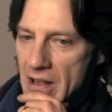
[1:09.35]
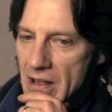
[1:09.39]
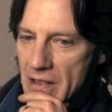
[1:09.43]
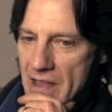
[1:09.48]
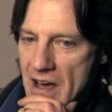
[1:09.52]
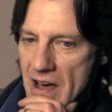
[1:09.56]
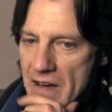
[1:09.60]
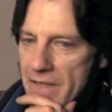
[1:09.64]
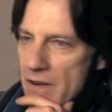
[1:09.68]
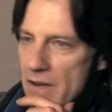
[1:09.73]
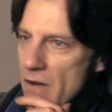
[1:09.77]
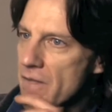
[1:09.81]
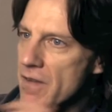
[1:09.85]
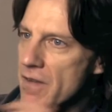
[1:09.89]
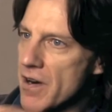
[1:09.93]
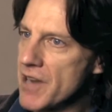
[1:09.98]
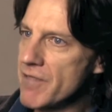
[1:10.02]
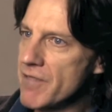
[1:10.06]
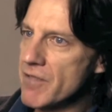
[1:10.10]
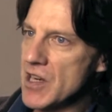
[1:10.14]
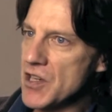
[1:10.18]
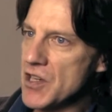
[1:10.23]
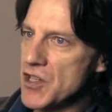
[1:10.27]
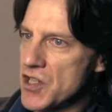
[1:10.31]
That felt very
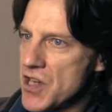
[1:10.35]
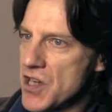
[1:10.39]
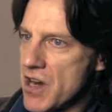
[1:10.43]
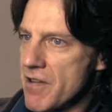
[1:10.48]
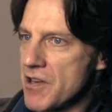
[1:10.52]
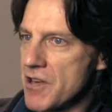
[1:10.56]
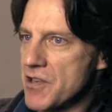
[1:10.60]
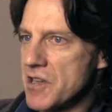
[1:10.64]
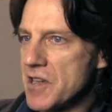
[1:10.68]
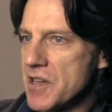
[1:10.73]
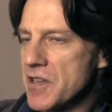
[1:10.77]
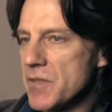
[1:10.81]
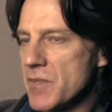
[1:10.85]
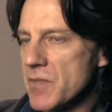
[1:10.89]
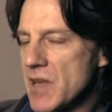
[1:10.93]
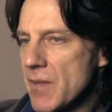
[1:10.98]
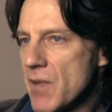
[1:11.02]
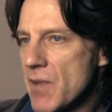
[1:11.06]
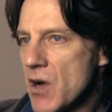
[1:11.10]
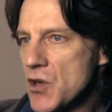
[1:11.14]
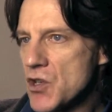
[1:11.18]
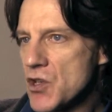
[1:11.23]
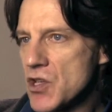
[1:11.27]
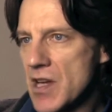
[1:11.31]
rich territory to me
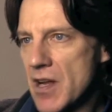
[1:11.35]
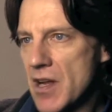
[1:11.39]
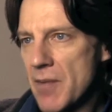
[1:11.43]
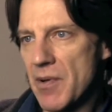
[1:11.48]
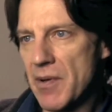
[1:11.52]
emotionally.